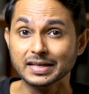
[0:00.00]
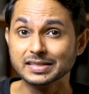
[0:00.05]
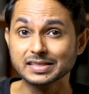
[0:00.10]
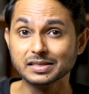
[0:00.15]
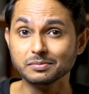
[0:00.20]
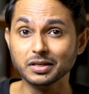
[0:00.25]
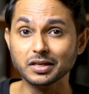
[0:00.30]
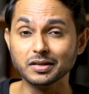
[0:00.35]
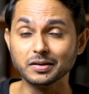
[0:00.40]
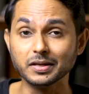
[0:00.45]

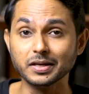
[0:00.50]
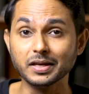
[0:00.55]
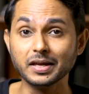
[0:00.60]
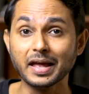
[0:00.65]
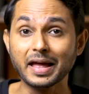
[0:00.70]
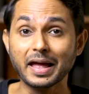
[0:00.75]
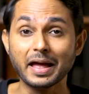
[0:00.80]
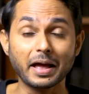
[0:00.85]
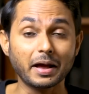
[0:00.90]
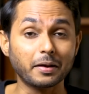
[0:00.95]

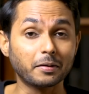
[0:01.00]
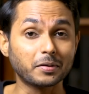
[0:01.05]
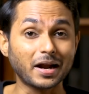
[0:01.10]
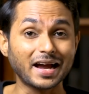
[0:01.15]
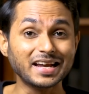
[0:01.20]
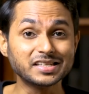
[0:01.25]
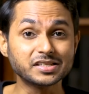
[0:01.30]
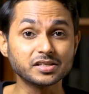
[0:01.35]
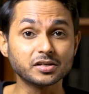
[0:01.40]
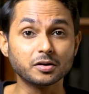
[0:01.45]
Similarly, a
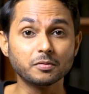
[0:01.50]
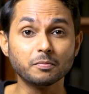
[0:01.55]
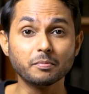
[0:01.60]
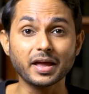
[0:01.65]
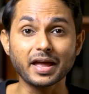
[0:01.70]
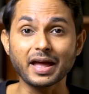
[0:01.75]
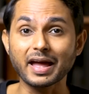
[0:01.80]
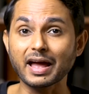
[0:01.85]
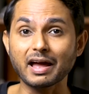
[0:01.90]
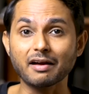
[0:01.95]
writer
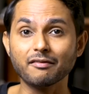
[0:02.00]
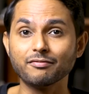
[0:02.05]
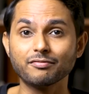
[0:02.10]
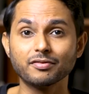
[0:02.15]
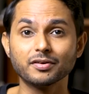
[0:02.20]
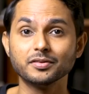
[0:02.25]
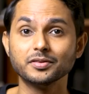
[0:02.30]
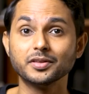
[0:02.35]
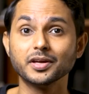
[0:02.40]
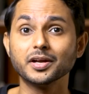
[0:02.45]
may
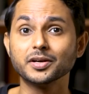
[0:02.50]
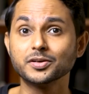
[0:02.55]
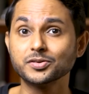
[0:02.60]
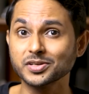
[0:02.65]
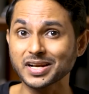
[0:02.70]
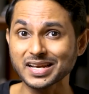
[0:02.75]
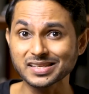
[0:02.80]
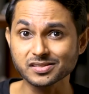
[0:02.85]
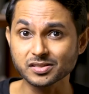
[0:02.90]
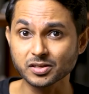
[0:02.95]
have their
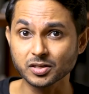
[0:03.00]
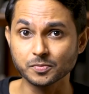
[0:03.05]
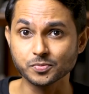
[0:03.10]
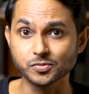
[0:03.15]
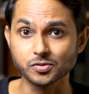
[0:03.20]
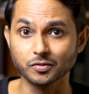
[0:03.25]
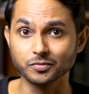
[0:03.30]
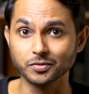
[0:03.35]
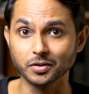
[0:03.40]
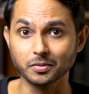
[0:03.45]

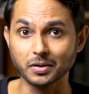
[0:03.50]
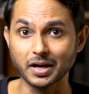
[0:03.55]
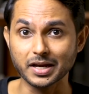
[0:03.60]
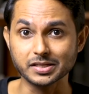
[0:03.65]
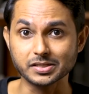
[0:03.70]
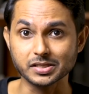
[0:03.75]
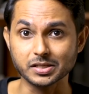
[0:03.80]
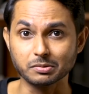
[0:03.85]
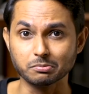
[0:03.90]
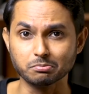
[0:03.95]
transcripts of their
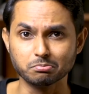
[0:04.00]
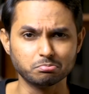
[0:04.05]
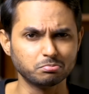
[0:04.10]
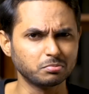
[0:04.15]
writing.